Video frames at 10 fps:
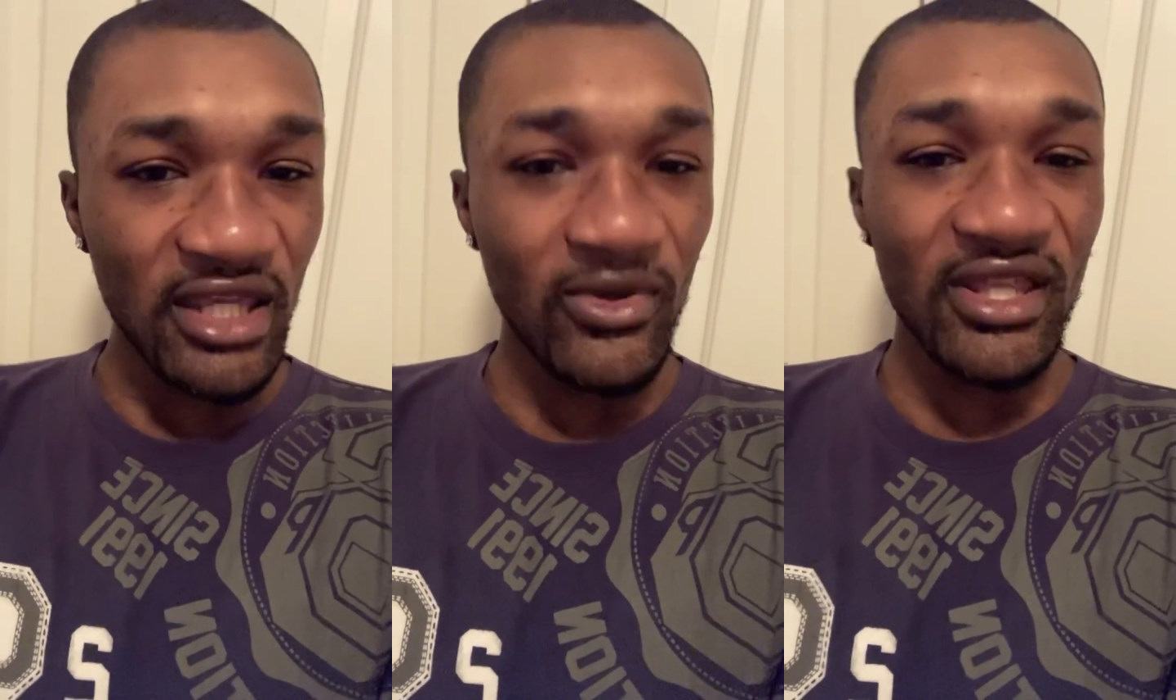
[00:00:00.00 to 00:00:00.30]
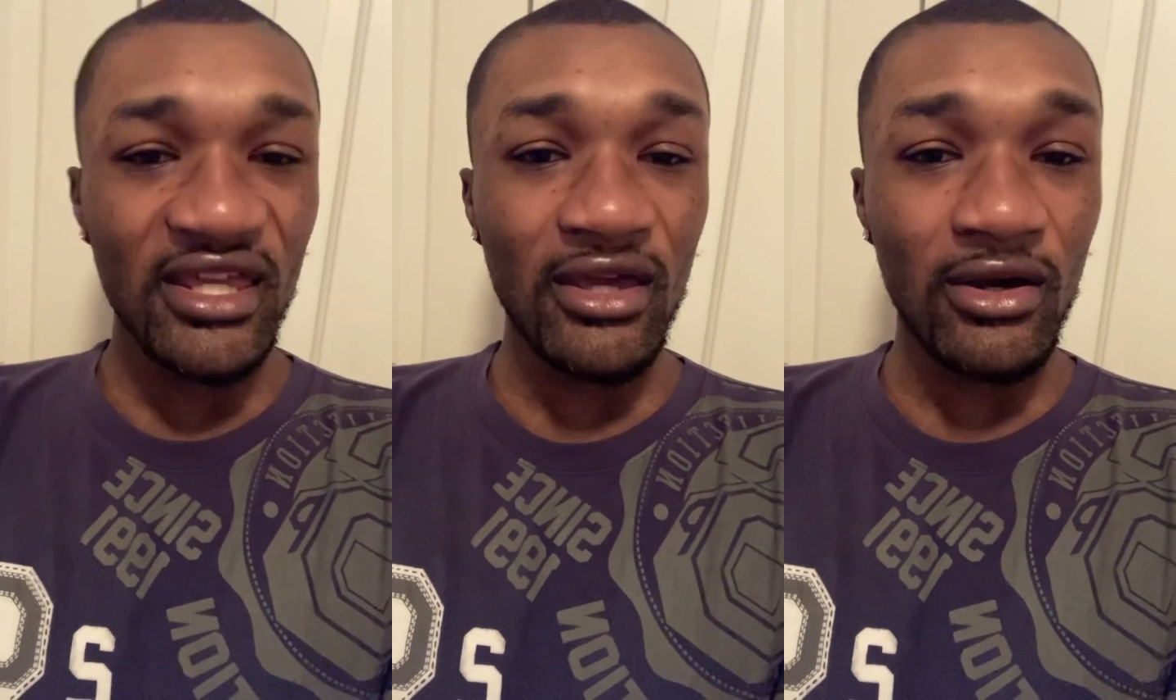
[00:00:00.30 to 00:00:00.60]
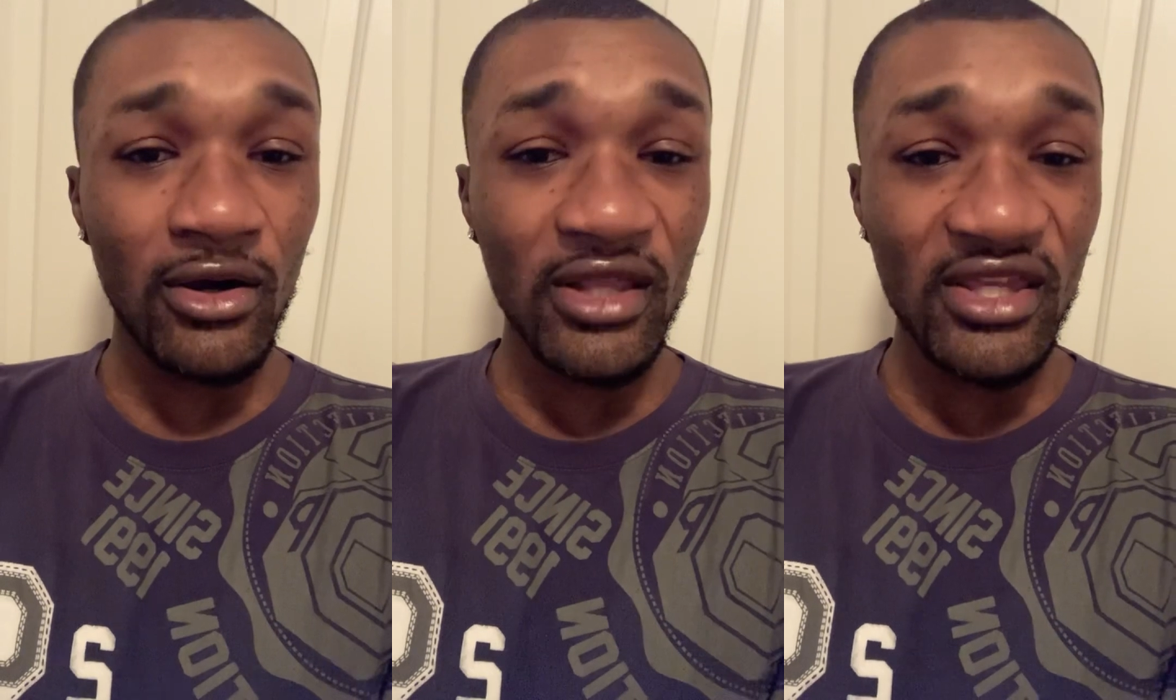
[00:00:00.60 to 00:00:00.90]
they want to get
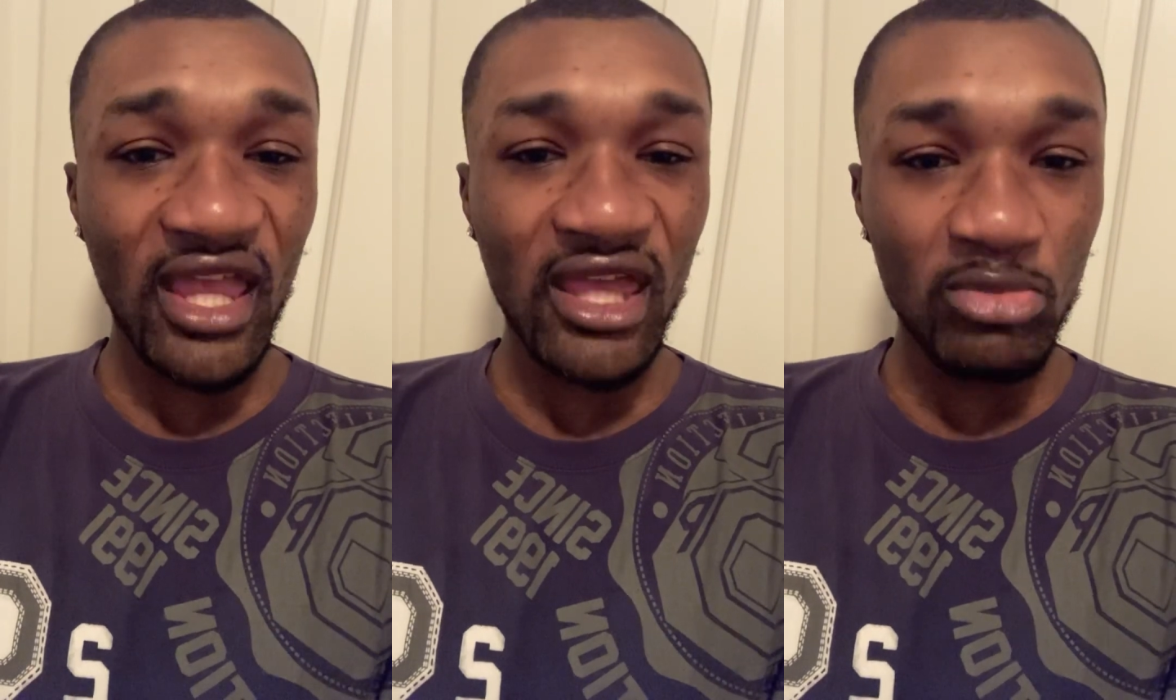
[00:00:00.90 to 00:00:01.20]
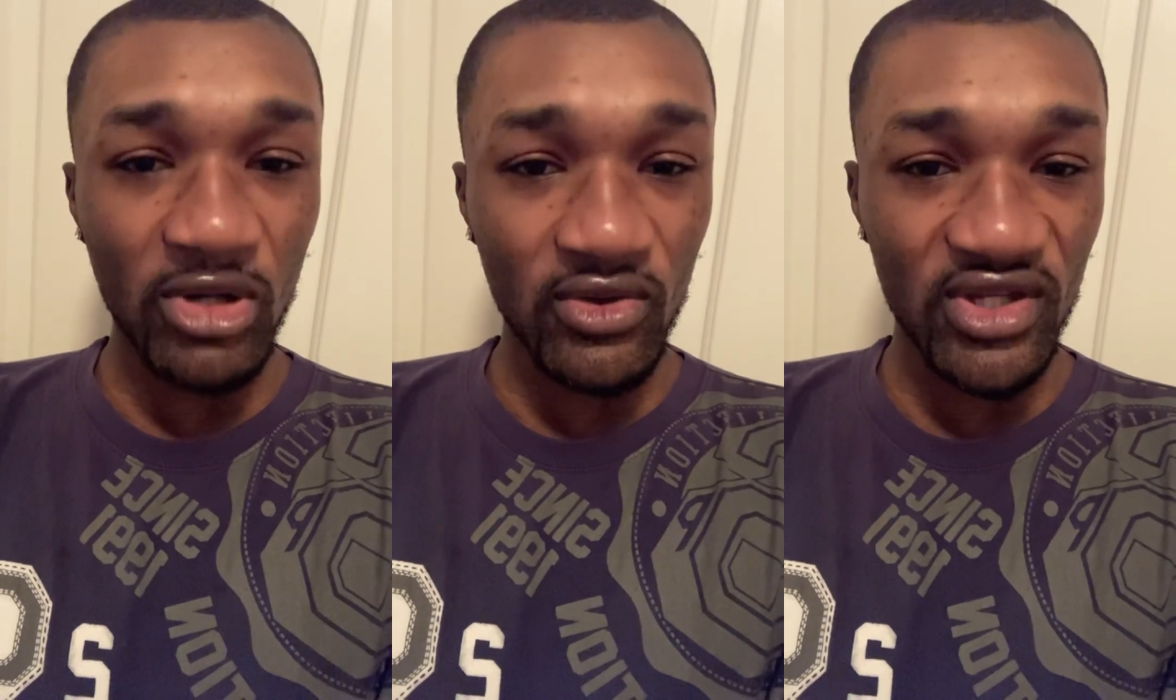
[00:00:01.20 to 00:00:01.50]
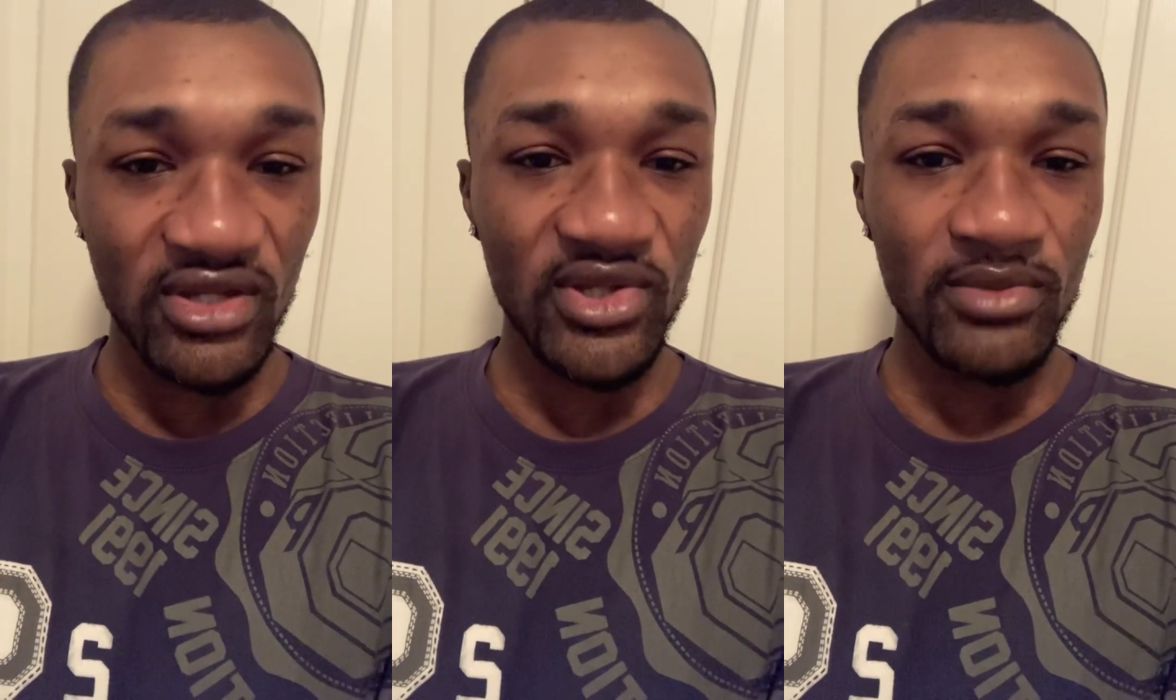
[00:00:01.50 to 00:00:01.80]
all in their
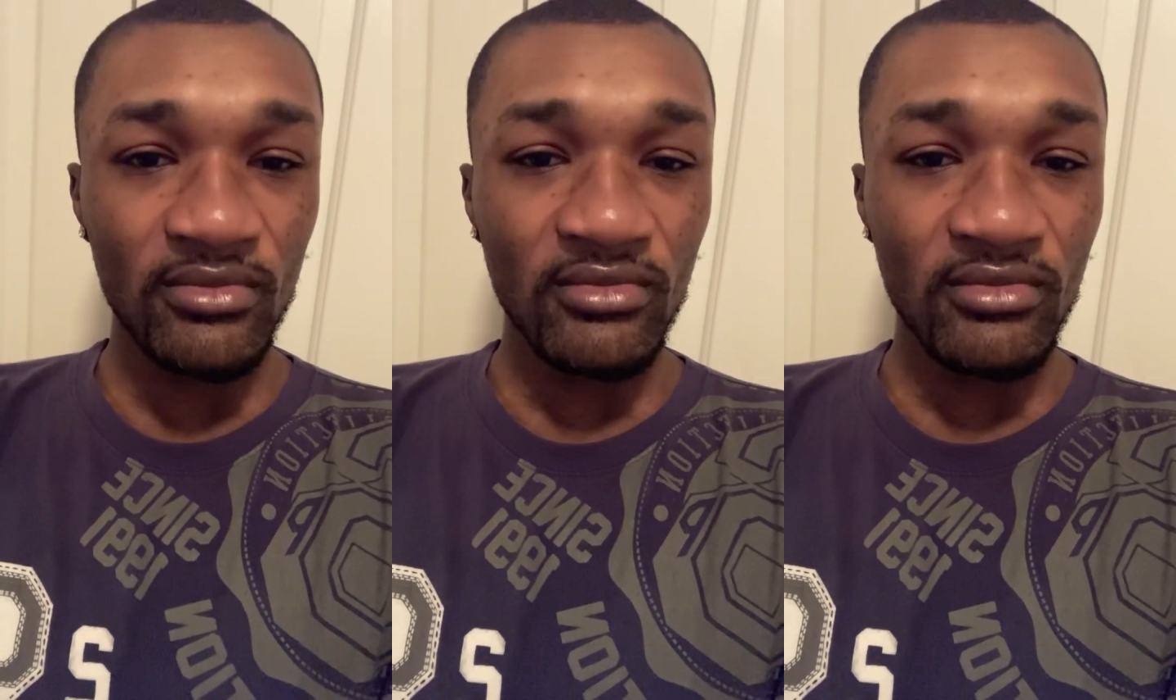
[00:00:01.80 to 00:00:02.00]
emotions.